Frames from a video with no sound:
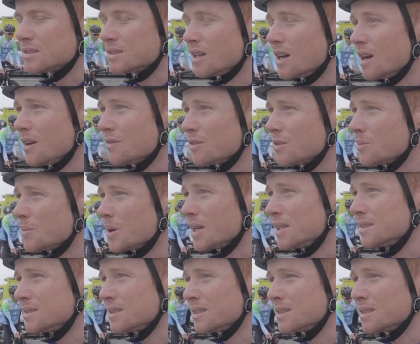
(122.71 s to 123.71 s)
staff are
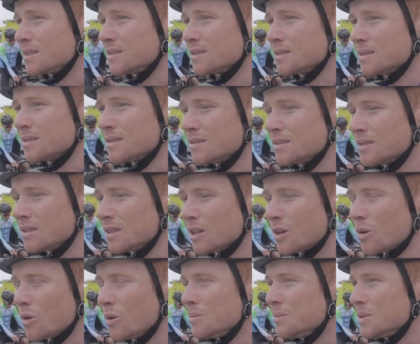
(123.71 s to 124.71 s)
amazing. The
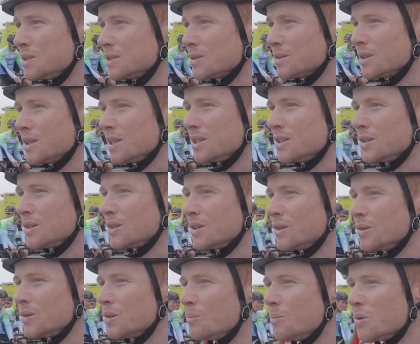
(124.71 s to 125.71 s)
equipment's really good,
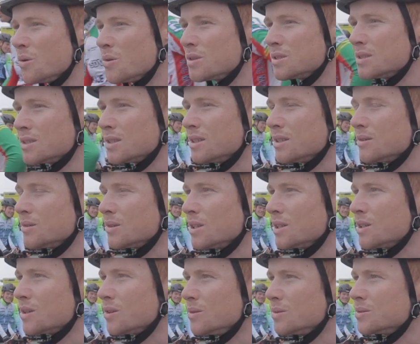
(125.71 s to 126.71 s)
and all the boys are
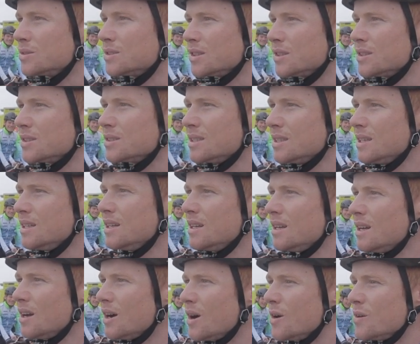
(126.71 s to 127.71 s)
really cool. So
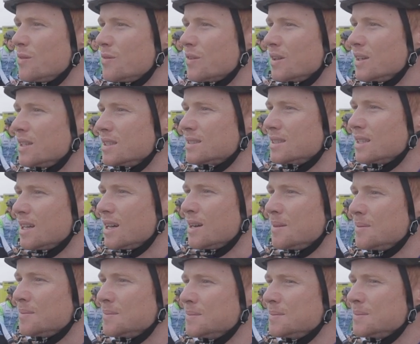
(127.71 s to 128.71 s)
hopefully, it's
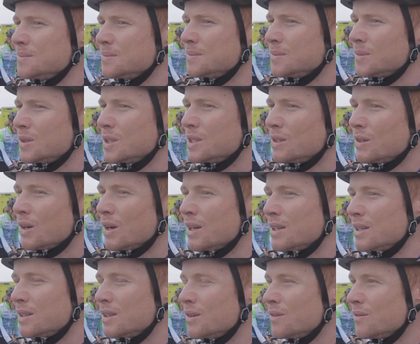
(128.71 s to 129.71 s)
um, we
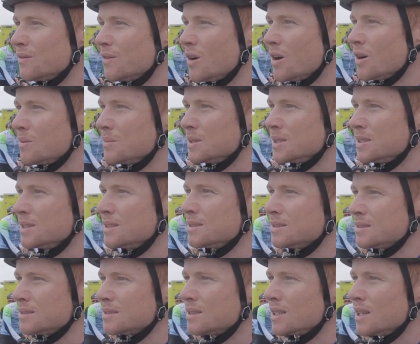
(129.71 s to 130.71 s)
create a good environment,
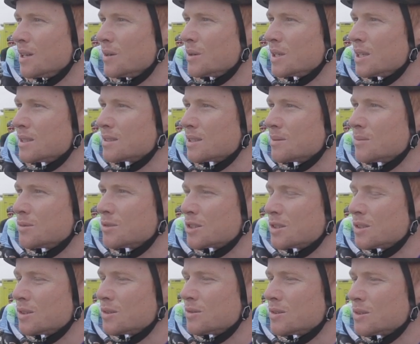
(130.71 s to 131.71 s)
and yeah, we get some
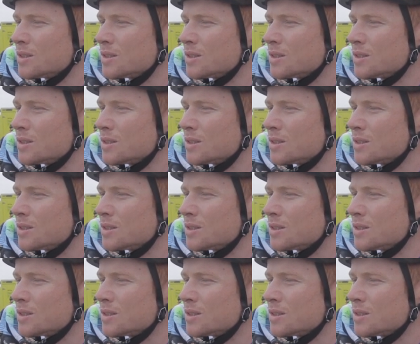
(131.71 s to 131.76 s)
good